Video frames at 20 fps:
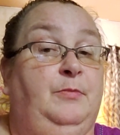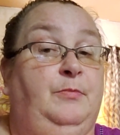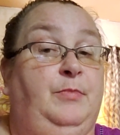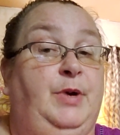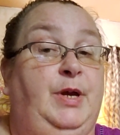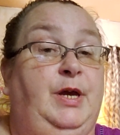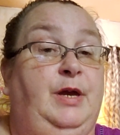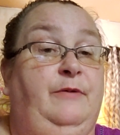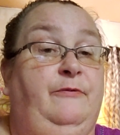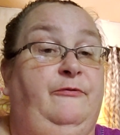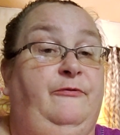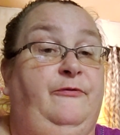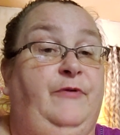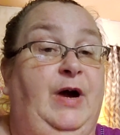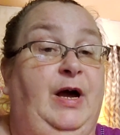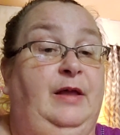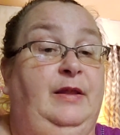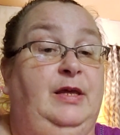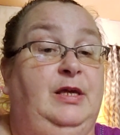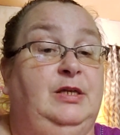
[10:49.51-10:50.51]
We
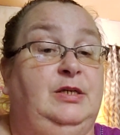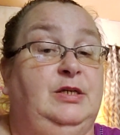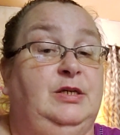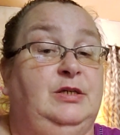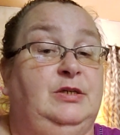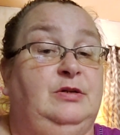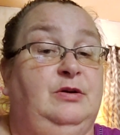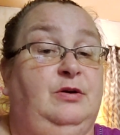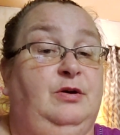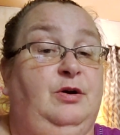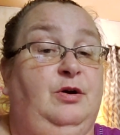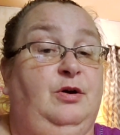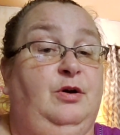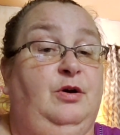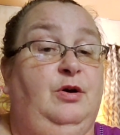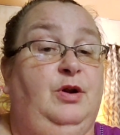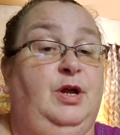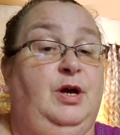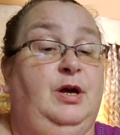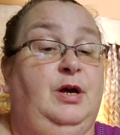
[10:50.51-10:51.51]
finally just
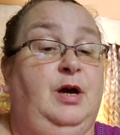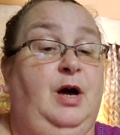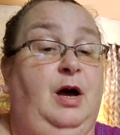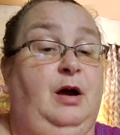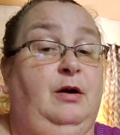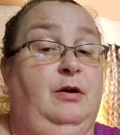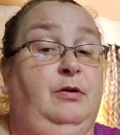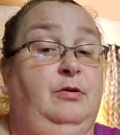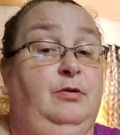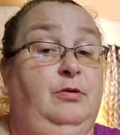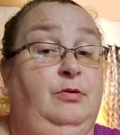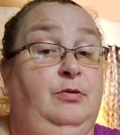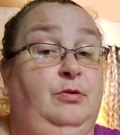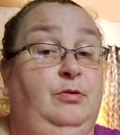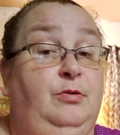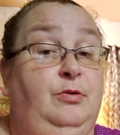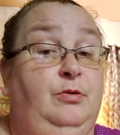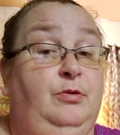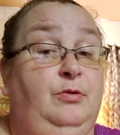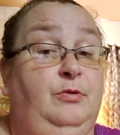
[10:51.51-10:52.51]
heard a
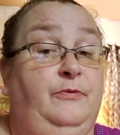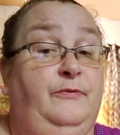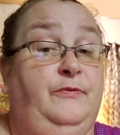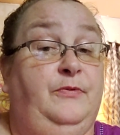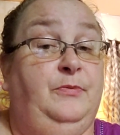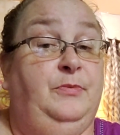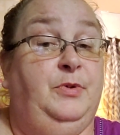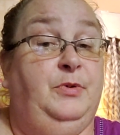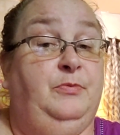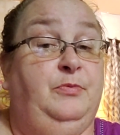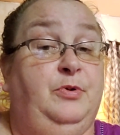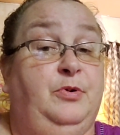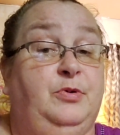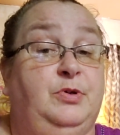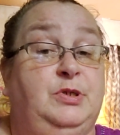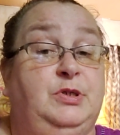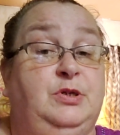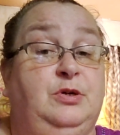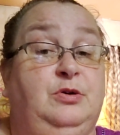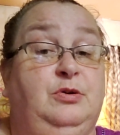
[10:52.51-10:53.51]
cock-a-doodle-doo from the
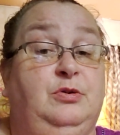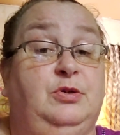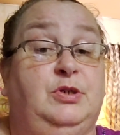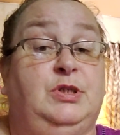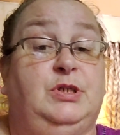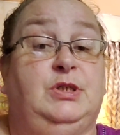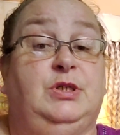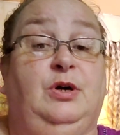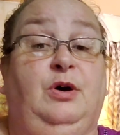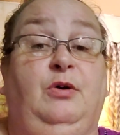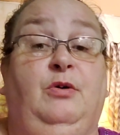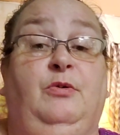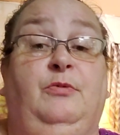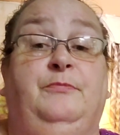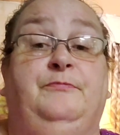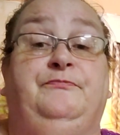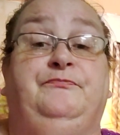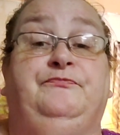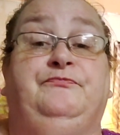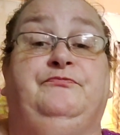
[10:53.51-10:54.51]
roosters, so...